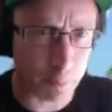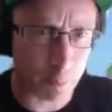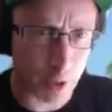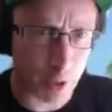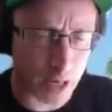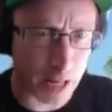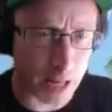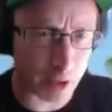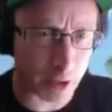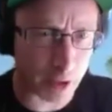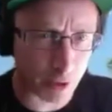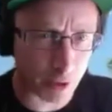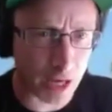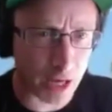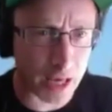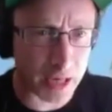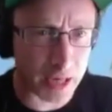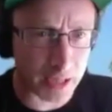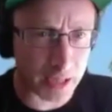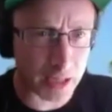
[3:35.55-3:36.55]
Electric
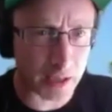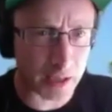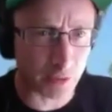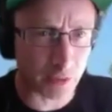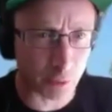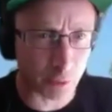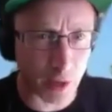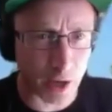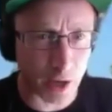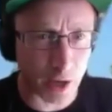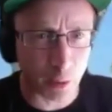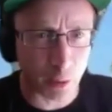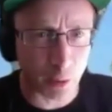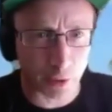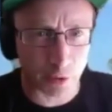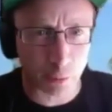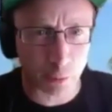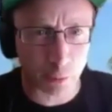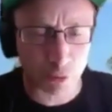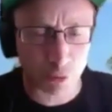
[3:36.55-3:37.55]
Lady as well,
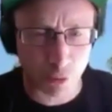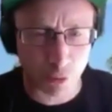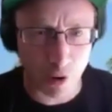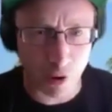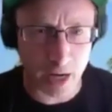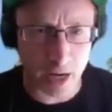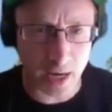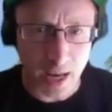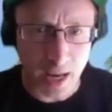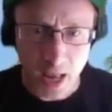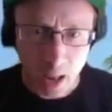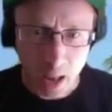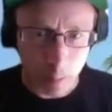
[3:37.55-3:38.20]
which was great.